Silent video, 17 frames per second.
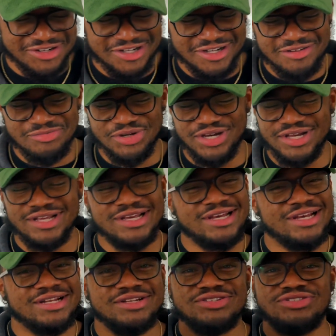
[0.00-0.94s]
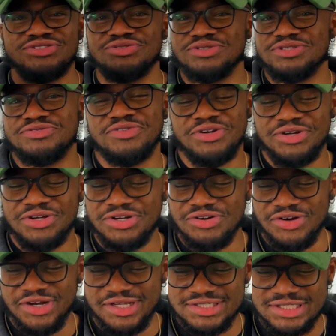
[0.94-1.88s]
But this shoe is very
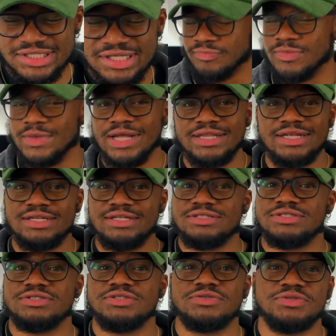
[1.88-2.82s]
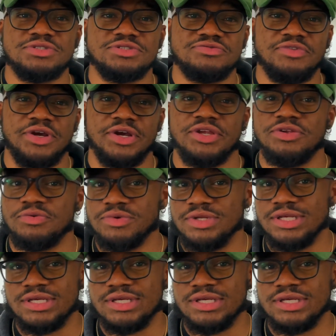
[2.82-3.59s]
crazy. I think this shoe is very unique,